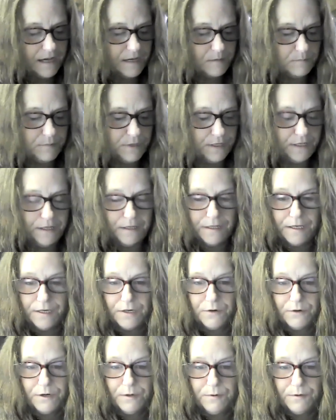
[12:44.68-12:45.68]
I
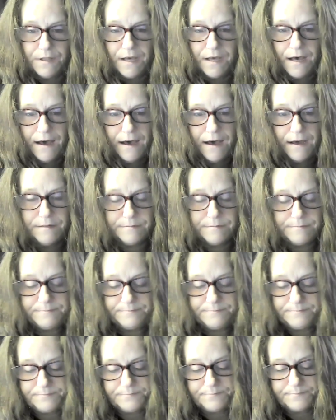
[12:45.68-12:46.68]
completely agree with that.
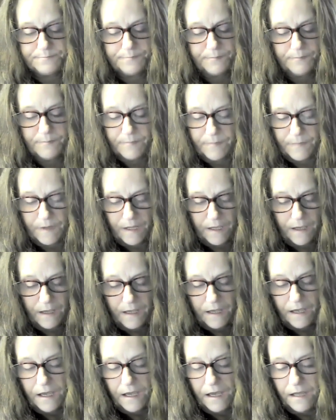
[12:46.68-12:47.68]

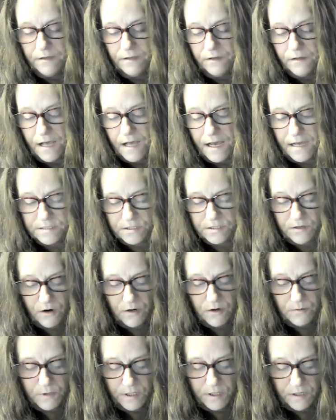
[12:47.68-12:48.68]
And the last
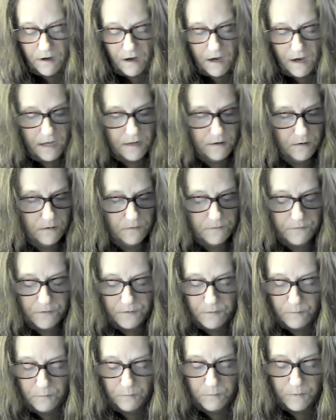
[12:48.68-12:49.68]
card we got
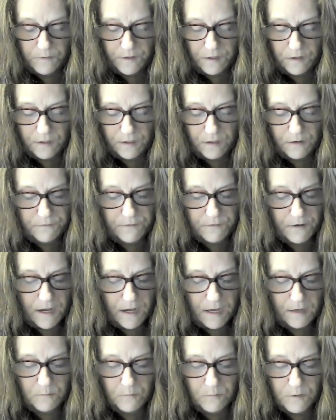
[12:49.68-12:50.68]
for the
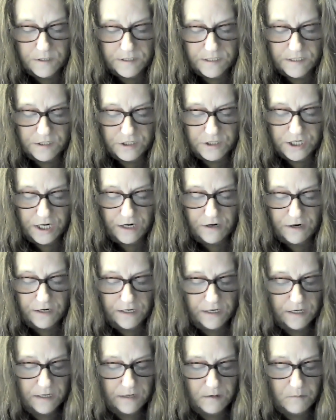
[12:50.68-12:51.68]
clarifying was the
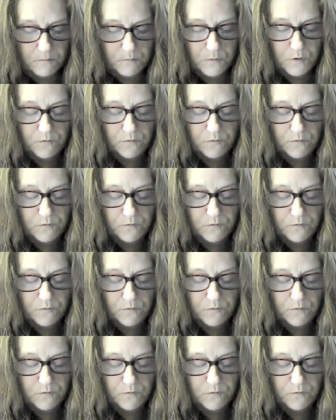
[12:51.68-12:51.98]
chariot